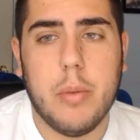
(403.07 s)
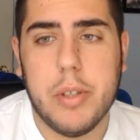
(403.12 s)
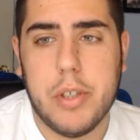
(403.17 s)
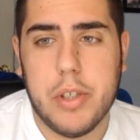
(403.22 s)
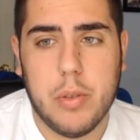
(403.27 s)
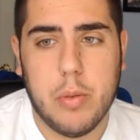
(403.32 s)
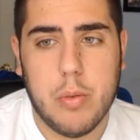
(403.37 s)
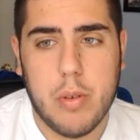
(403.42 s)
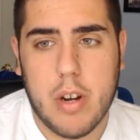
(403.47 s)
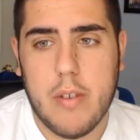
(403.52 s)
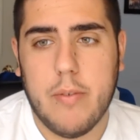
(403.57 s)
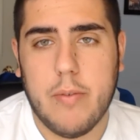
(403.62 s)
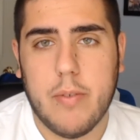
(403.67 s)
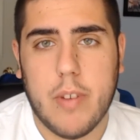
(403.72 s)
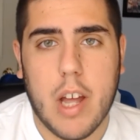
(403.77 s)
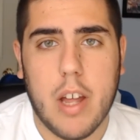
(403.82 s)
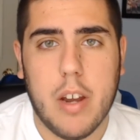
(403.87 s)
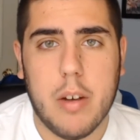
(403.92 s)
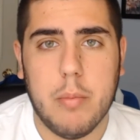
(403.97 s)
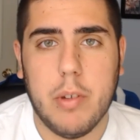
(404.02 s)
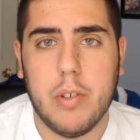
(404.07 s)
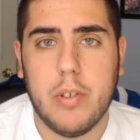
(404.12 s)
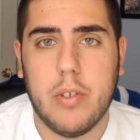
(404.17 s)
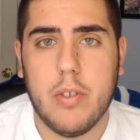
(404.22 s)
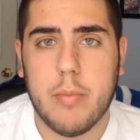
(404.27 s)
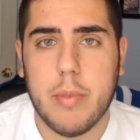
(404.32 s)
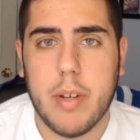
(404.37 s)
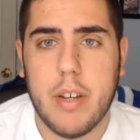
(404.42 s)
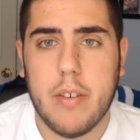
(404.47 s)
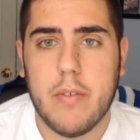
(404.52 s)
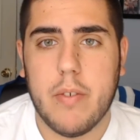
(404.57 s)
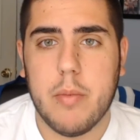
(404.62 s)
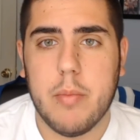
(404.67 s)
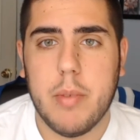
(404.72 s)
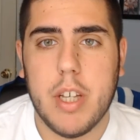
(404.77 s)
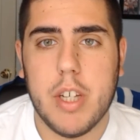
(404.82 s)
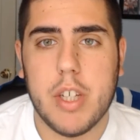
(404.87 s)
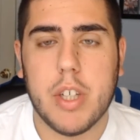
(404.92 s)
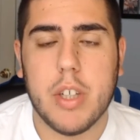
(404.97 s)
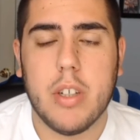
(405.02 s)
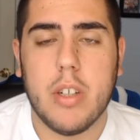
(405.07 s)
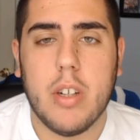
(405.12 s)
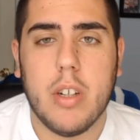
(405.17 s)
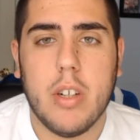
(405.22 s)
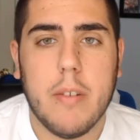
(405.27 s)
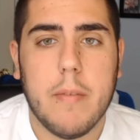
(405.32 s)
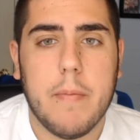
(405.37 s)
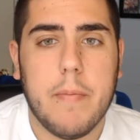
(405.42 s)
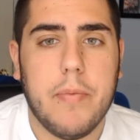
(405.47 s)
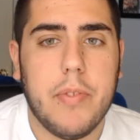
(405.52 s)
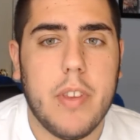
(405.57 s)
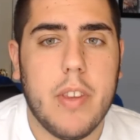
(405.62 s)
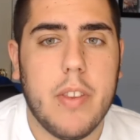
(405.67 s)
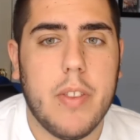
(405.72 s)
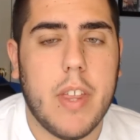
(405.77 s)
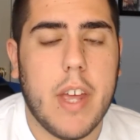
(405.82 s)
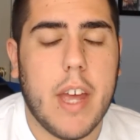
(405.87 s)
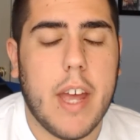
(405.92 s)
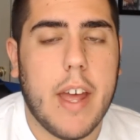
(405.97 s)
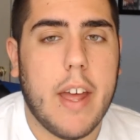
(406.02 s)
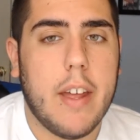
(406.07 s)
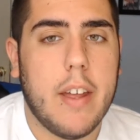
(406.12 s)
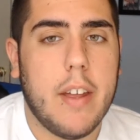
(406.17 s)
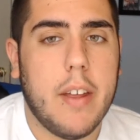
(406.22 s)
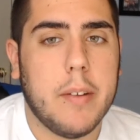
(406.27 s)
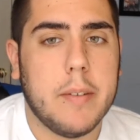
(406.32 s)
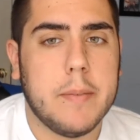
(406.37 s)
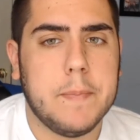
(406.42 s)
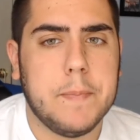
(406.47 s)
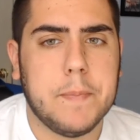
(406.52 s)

which is where I've gotten most of my information, that